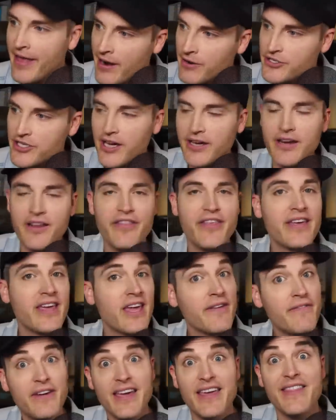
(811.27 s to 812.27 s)
And I was talking to
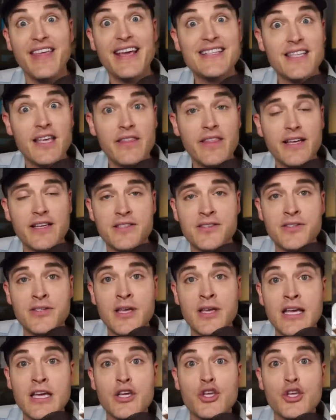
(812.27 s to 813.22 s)
Thinkific, and they said this